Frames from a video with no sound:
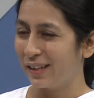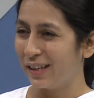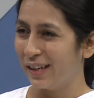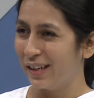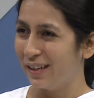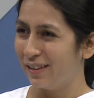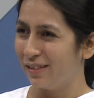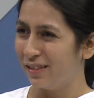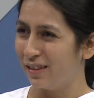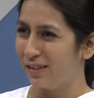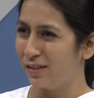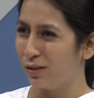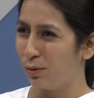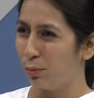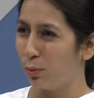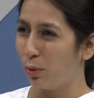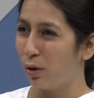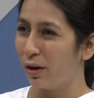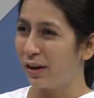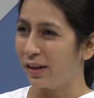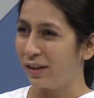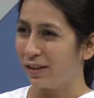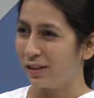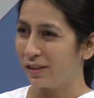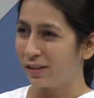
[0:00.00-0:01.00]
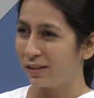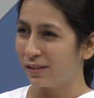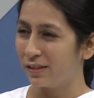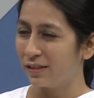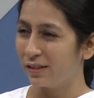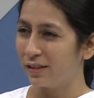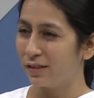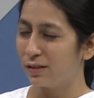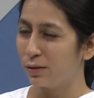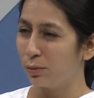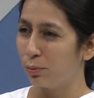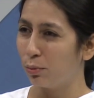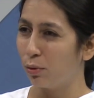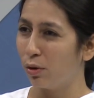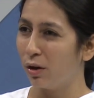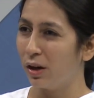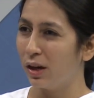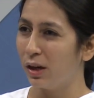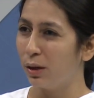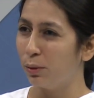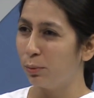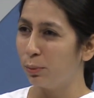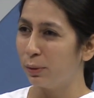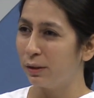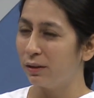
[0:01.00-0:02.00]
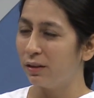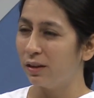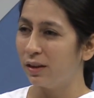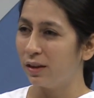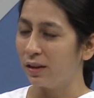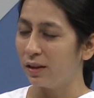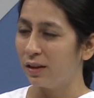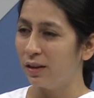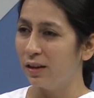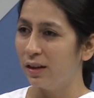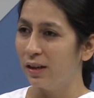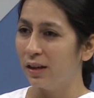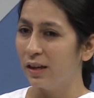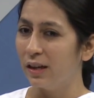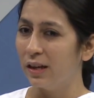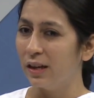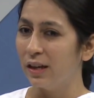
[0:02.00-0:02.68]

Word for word: There's a void. There's a void within.